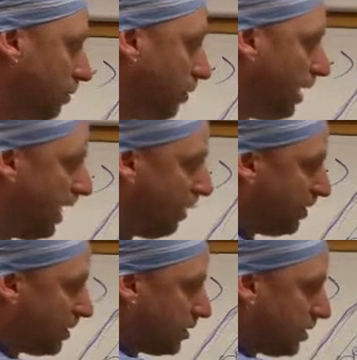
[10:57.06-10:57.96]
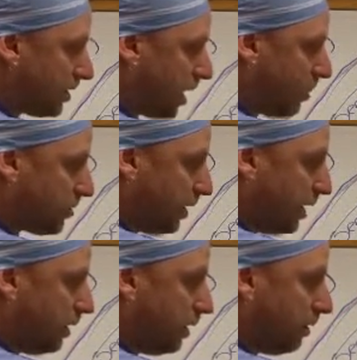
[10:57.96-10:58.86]
But what happens is it stops
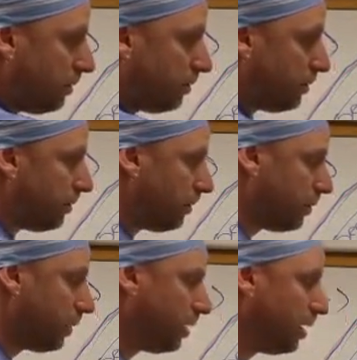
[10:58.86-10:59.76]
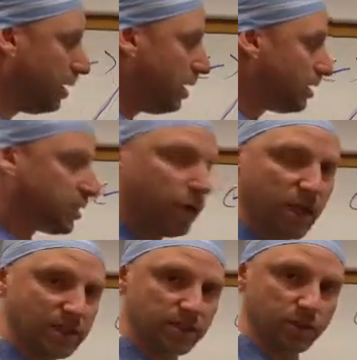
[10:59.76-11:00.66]
right here.
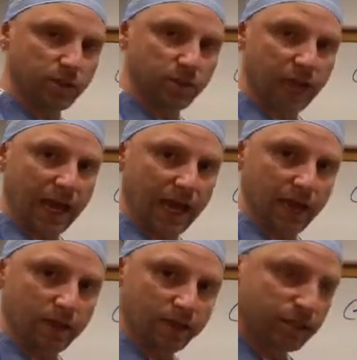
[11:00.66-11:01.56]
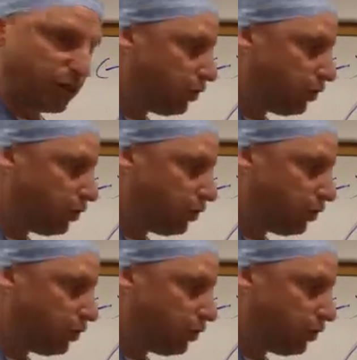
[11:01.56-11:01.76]
So as soon as